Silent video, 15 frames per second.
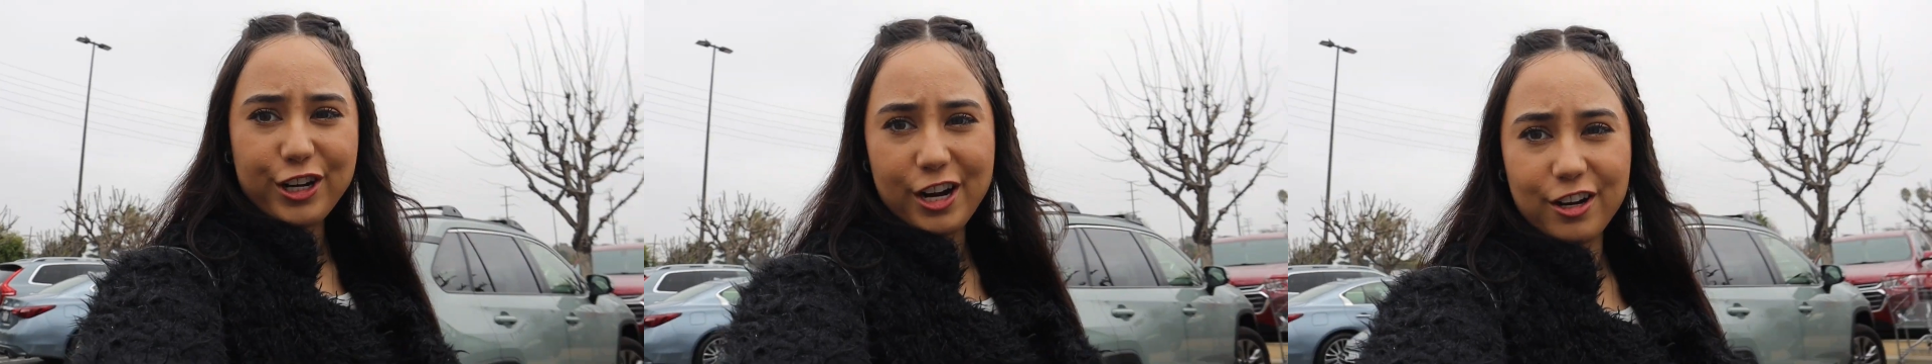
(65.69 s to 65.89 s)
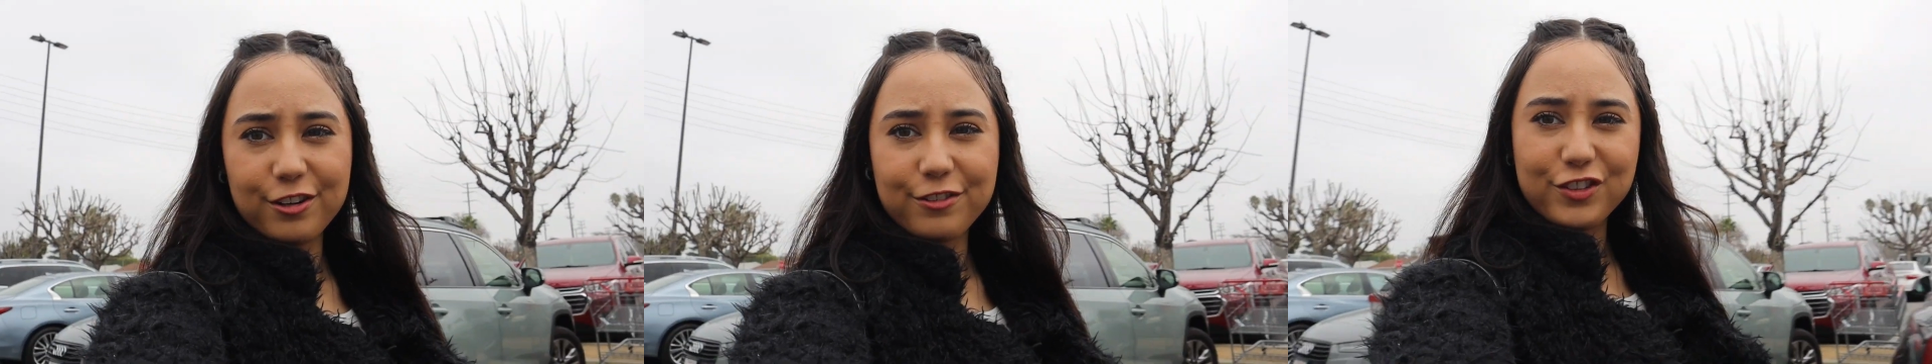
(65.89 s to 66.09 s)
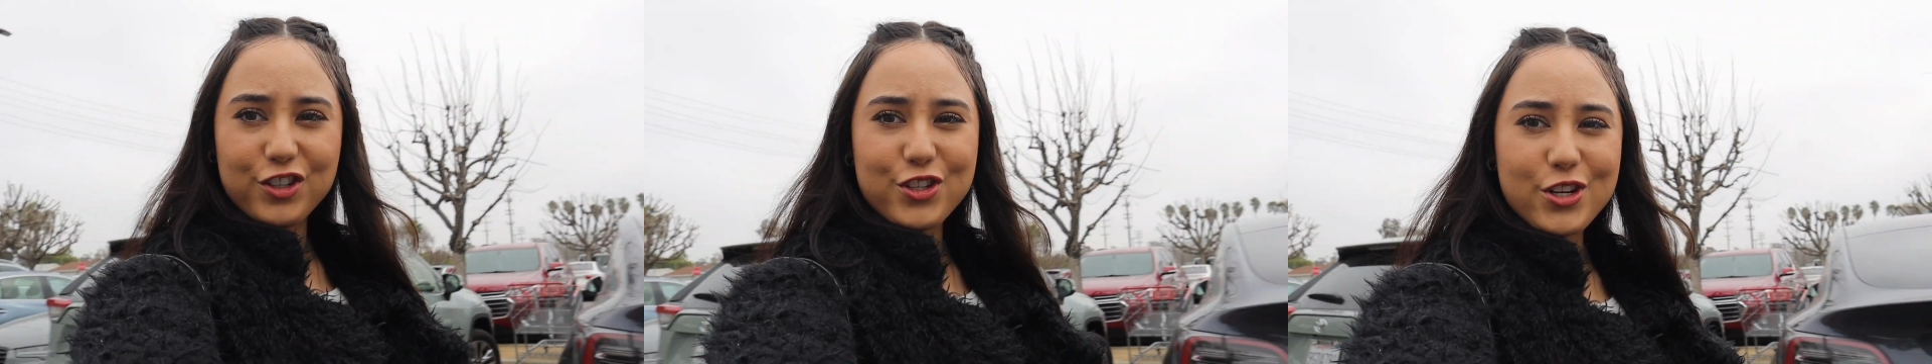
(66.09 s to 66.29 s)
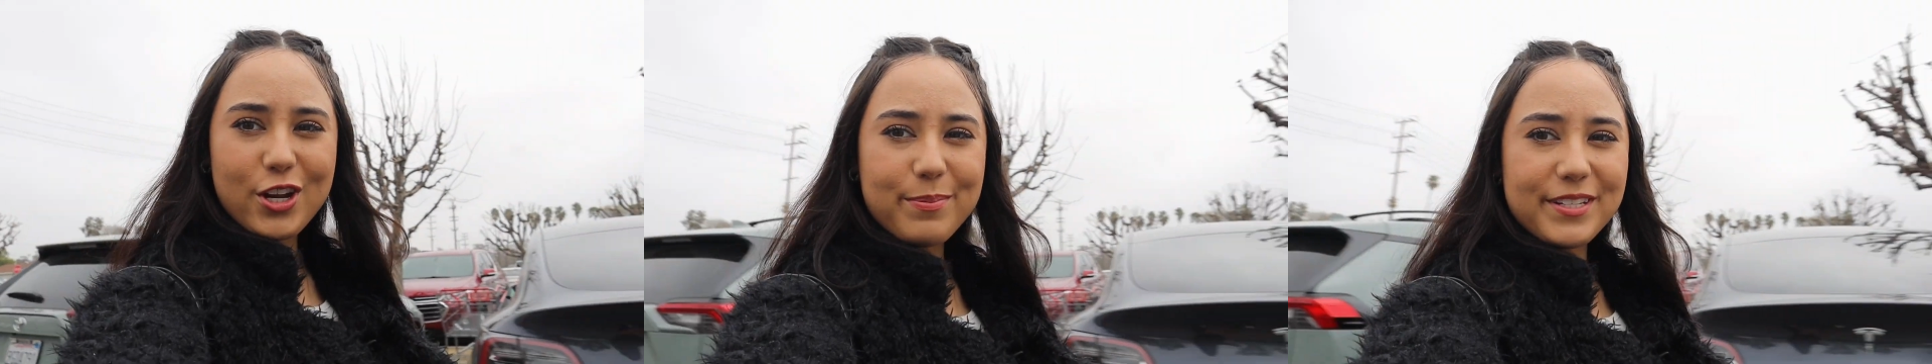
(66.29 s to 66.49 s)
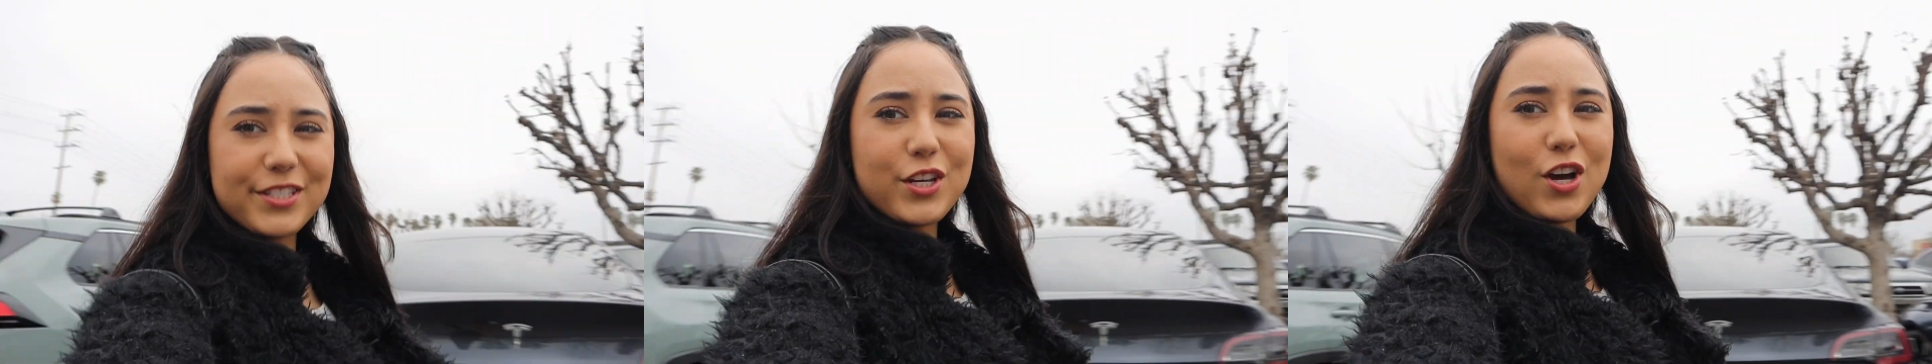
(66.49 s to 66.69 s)
Our first
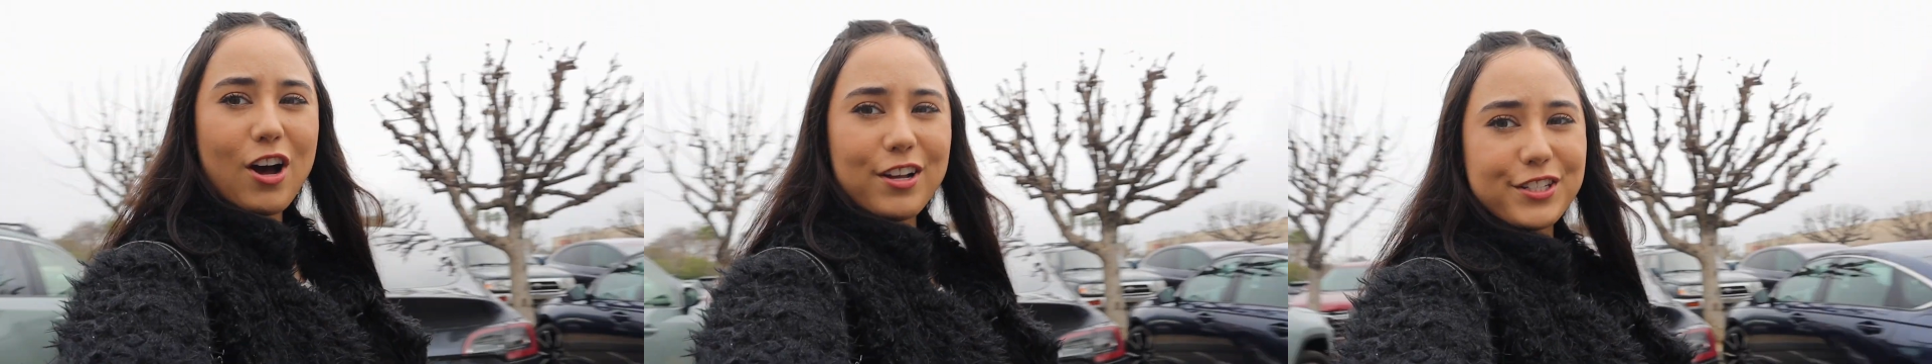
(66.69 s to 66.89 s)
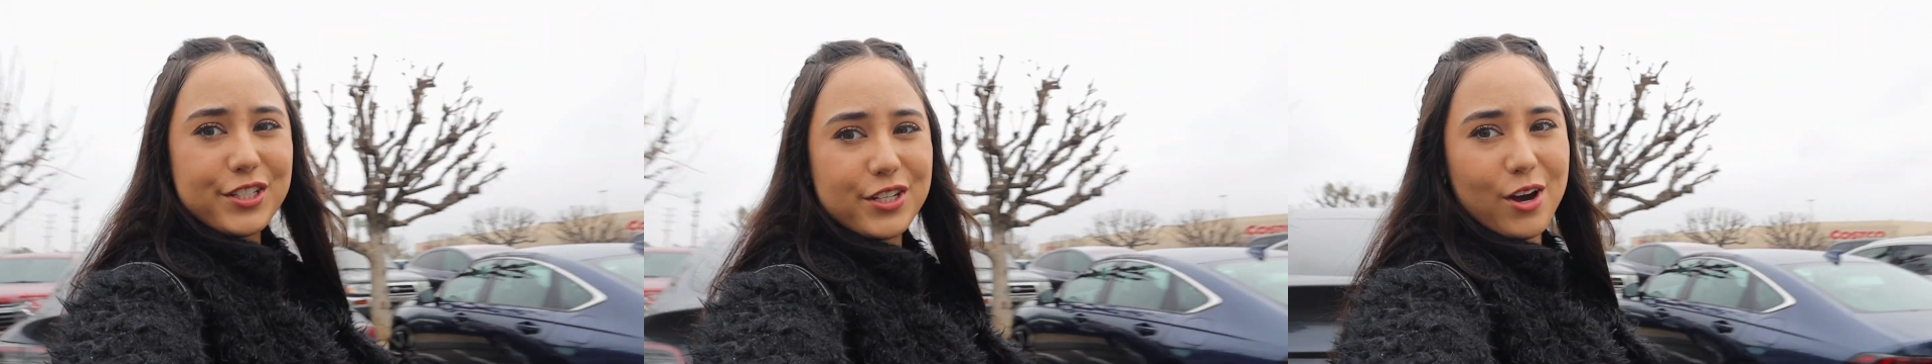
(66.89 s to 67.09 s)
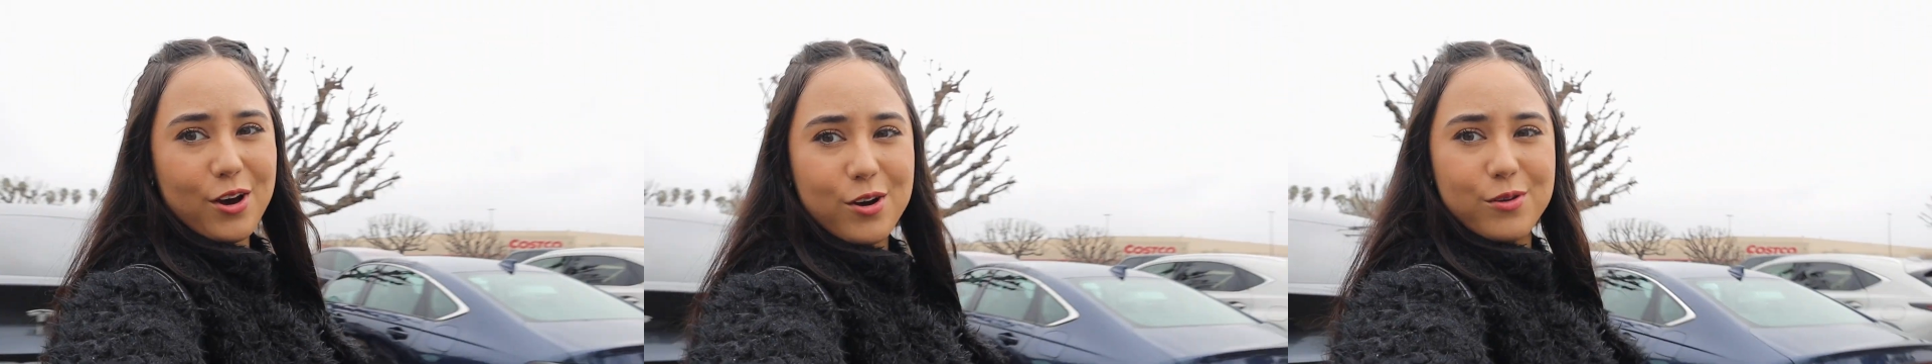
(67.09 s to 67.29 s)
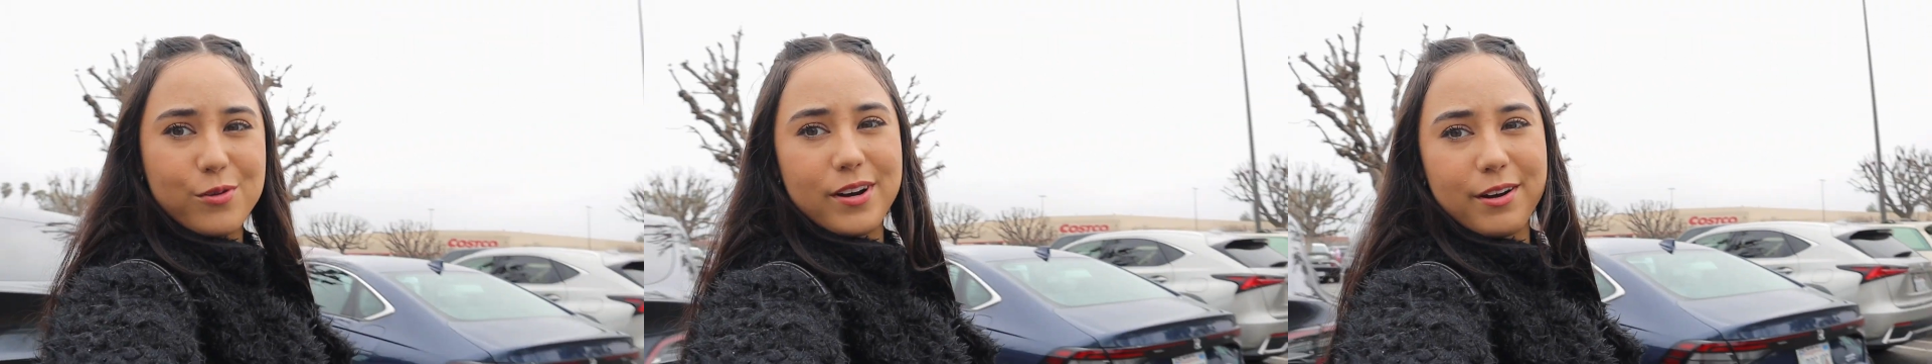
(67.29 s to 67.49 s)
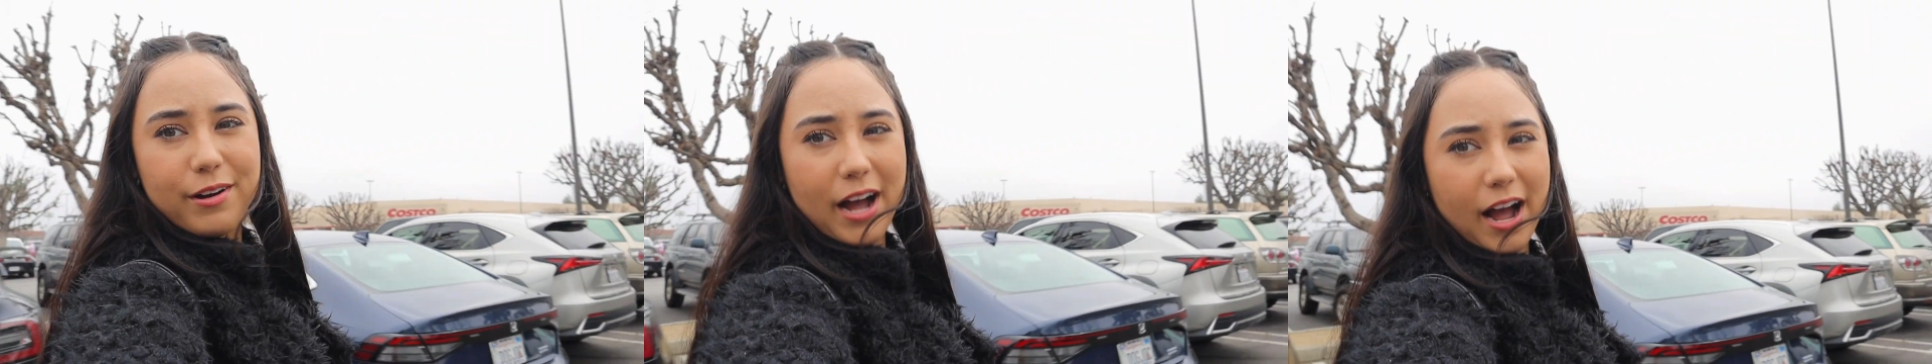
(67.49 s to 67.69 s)
stop is Costco.